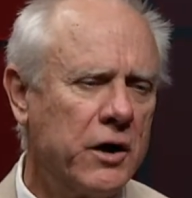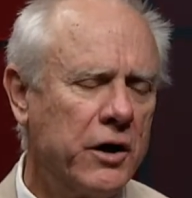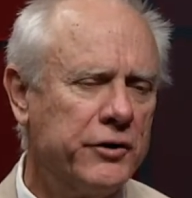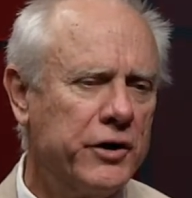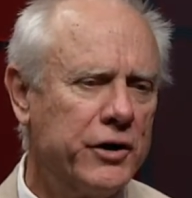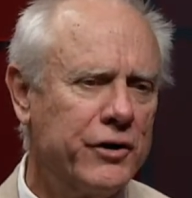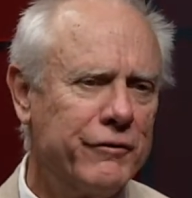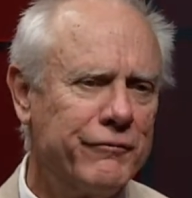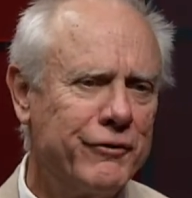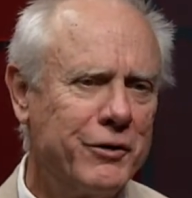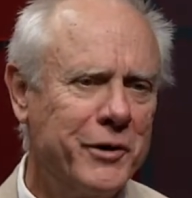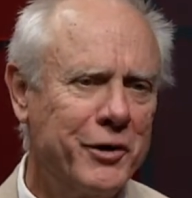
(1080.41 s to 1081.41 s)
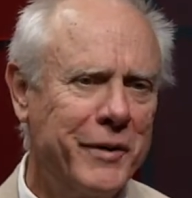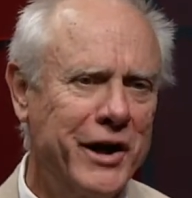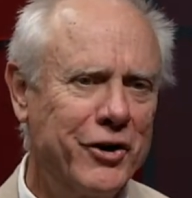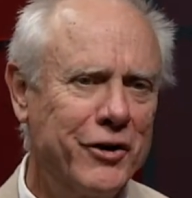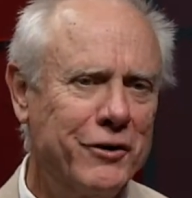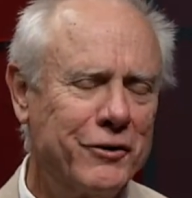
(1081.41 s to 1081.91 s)
our dear former
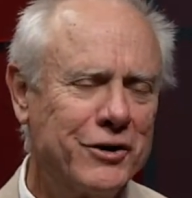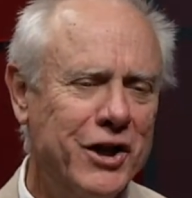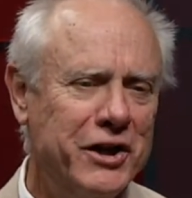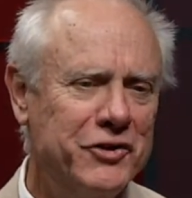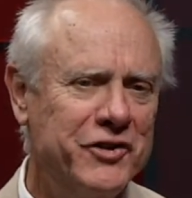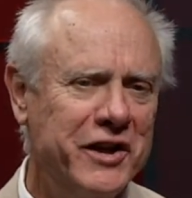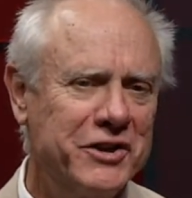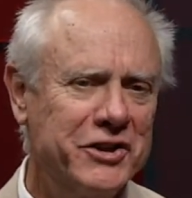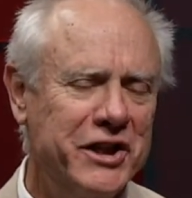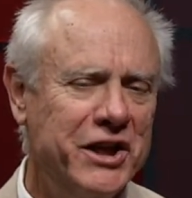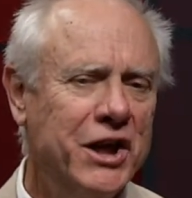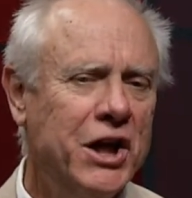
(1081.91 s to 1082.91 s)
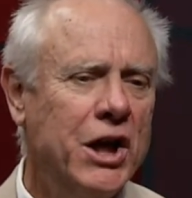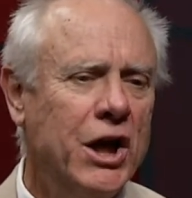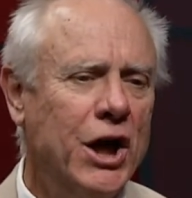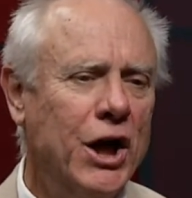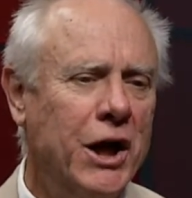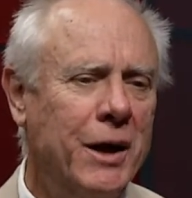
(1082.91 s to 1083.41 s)
mayor, Clyde Tingley,
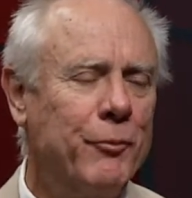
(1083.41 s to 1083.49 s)
right.